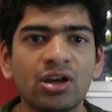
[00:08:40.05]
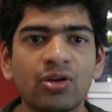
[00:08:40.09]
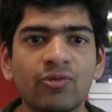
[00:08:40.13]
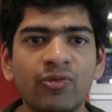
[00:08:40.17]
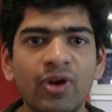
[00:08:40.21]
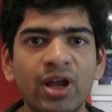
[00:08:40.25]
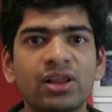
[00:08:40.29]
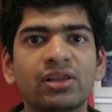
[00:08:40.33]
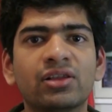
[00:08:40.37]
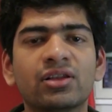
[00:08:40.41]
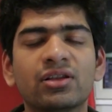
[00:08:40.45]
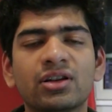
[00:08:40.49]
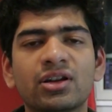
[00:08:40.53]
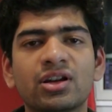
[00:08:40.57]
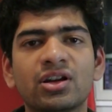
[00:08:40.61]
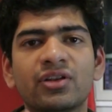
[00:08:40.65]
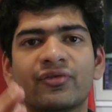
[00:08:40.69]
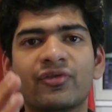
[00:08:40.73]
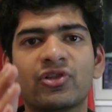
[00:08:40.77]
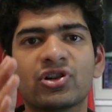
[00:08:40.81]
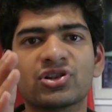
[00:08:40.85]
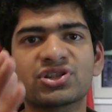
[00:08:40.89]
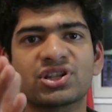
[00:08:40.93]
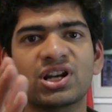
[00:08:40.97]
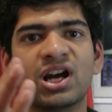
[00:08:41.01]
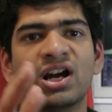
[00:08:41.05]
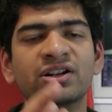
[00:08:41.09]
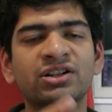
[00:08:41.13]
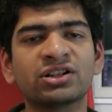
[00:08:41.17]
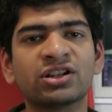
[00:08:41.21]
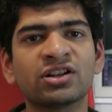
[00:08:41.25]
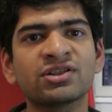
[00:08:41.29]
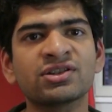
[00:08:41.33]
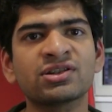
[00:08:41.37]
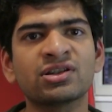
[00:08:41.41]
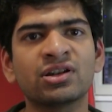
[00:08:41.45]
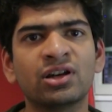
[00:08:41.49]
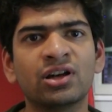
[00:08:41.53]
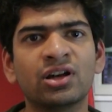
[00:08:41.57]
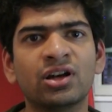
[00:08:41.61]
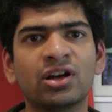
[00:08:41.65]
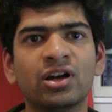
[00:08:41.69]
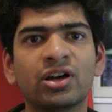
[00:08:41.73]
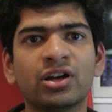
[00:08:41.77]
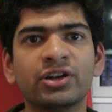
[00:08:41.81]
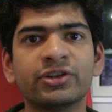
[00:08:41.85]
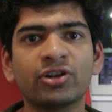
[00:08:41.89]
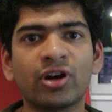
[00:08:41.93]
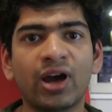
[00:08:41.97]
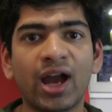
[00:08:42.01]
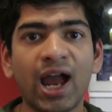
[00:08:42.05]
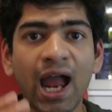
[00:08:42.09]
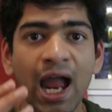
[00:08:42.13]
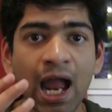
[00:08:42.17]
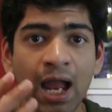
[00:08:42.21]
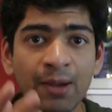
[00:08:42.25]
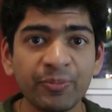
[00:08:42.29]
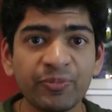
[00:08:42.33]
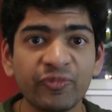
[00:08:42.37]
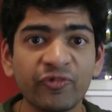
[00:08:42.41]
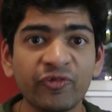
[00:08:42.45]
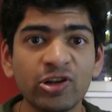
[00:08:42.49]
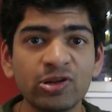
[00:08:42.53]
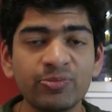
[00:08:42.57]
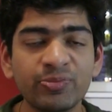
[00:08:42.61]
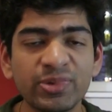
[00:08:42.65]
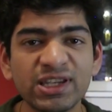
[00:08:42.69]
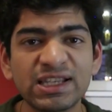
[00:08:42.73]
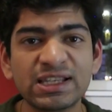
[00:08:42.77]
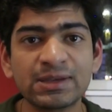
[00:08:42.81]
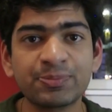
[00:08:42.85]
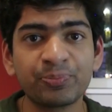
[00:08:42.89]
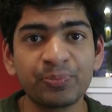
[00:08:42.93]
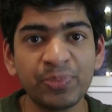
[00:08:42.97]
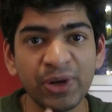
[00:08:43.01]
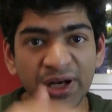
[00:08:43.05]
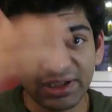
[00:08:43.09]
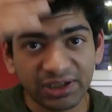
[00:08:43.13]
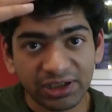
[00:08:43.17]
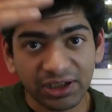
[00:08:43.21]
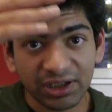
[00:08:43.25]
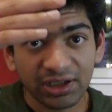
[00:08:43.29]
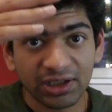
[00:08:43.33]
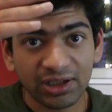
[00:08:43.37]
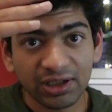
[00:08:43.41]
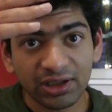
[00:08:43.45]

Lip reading: Well, for starters, your app will be split.